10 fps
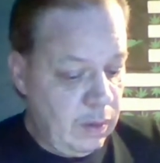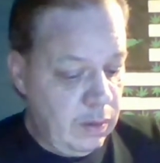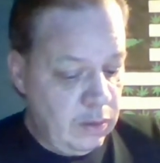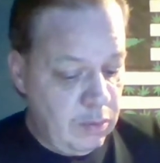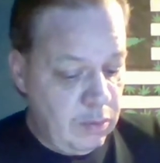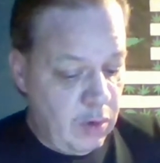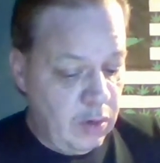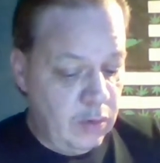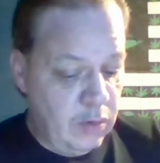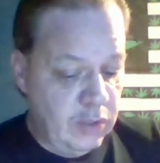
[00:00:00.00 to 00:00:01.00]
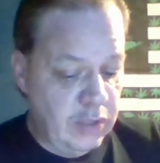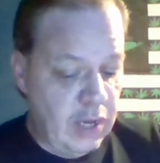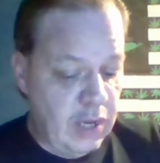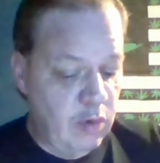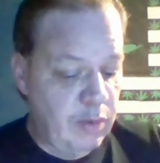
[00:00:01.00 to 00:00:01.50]
Tomorrow, the
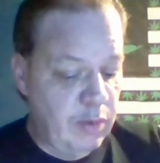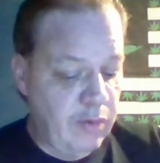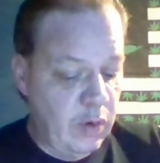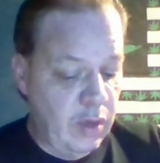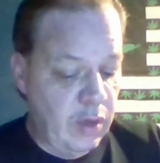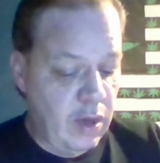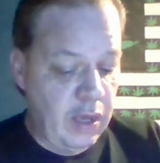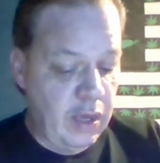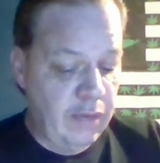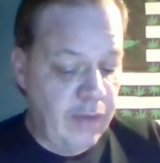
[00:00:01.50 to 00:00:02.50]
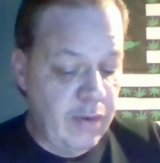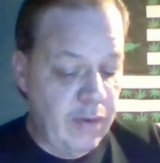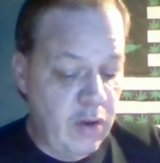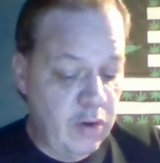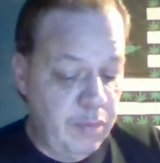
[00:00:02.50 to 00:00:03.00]
Senate will be voting on a
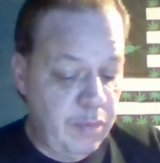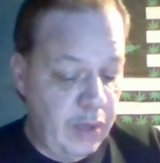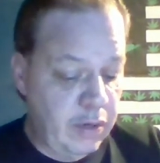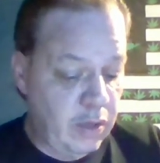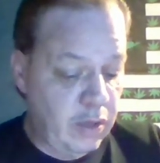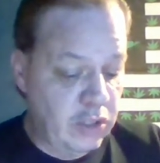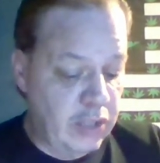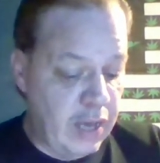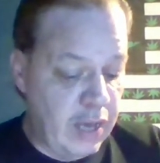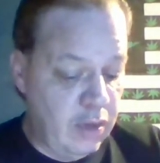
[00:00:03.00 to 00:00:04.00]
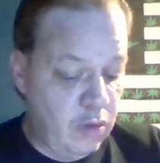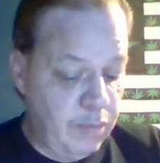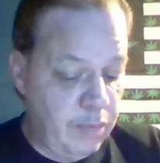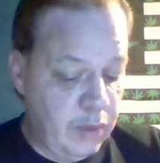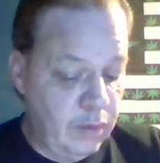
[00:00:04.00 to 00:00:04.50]
$500 billion standalone
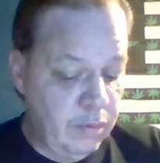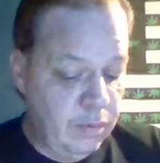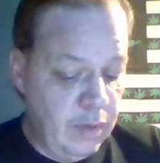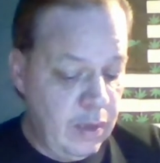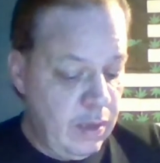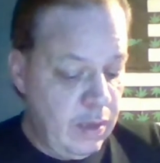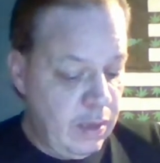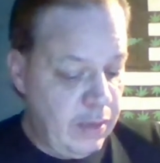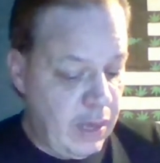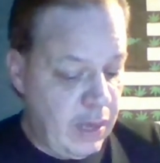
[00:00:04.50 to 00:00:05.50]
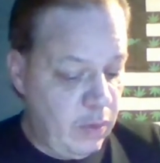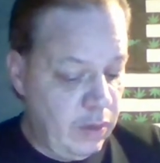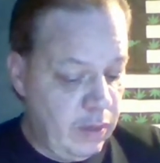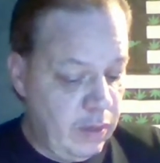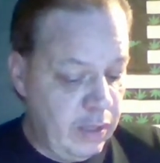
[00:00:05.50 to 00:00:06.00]
bill that
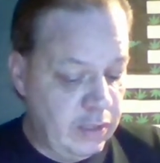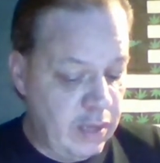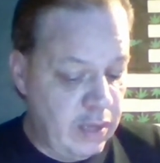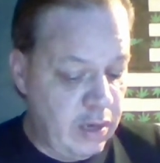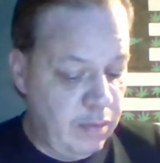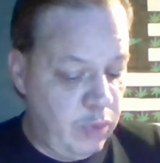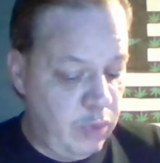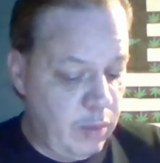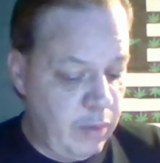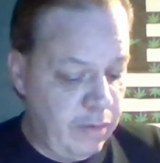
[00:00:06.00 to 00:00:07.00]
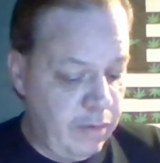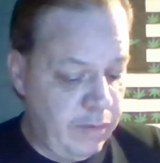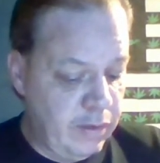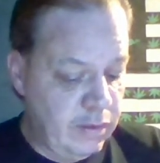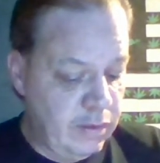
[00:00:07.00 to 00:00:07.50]
will extend unemployment
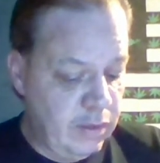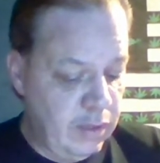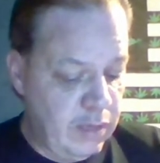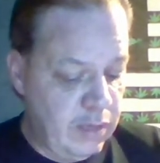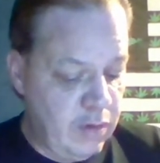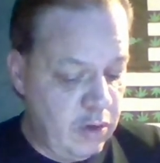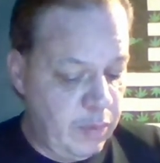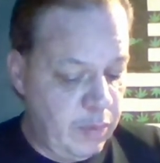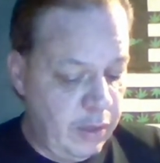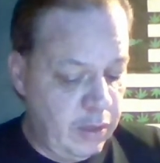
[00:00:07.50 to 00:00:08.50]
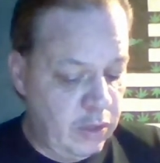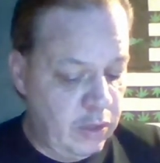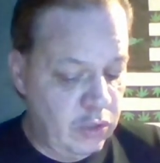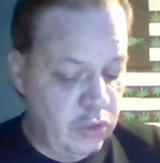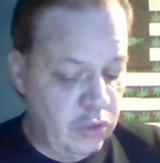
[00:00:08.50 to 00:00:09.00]
benefits, give $100 billion to
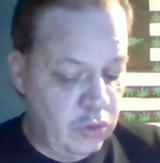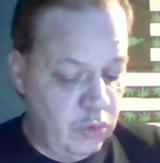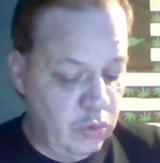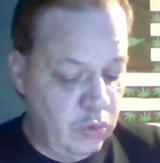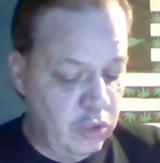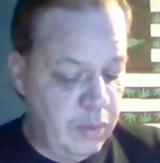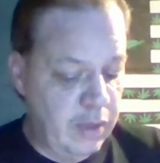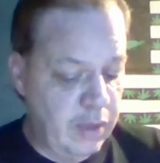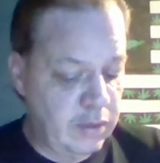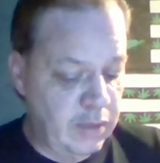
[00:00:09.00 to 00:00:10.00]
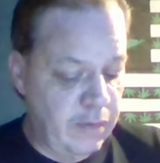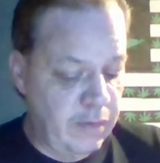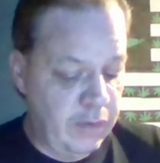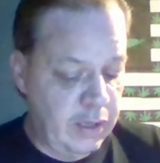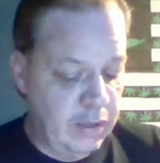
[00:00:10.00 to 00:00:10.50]
schools to make it safe for
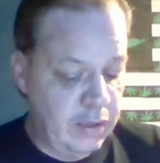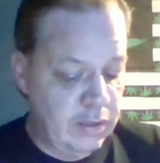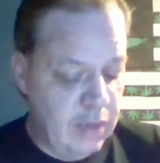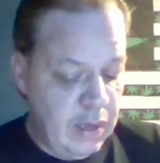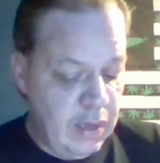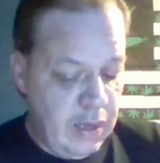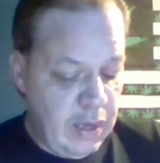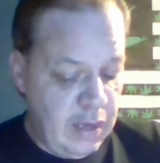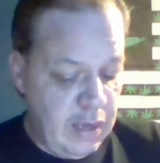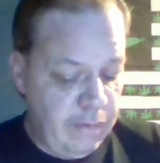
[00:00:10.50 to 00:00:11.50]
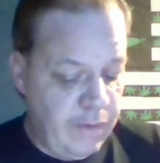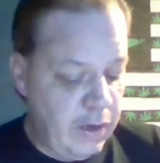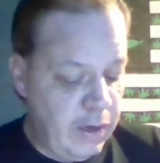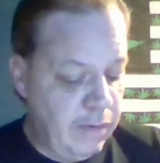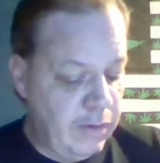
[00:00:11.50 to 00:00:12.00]
kids, and funding
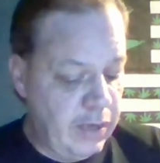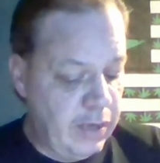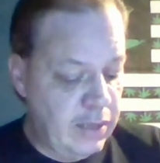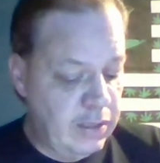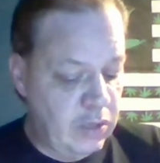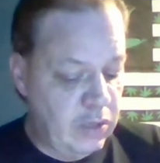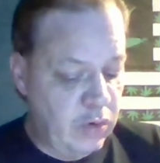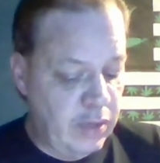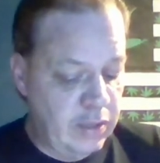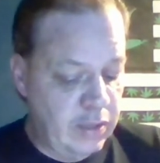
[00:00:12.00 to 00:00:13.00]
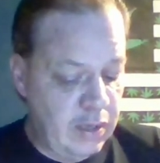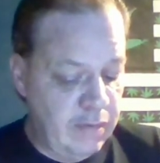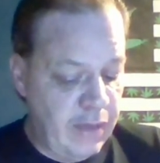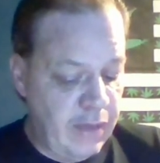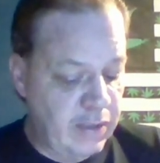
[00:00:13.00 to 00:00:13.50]
for testing, tracing, and
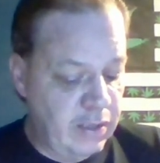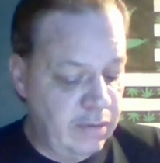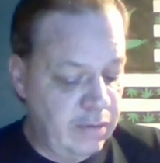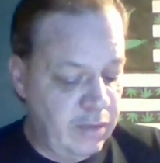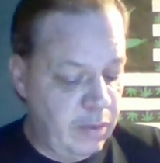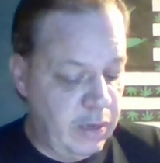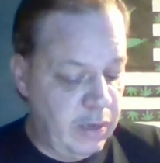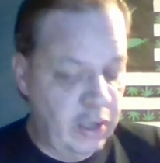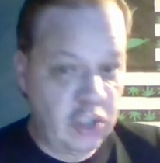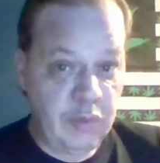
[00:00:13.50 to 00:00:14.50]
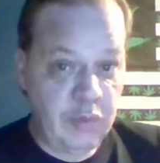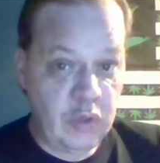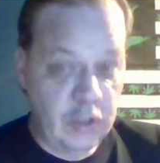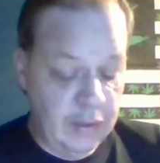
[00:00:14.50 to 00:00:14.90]
vaccine development and distribution.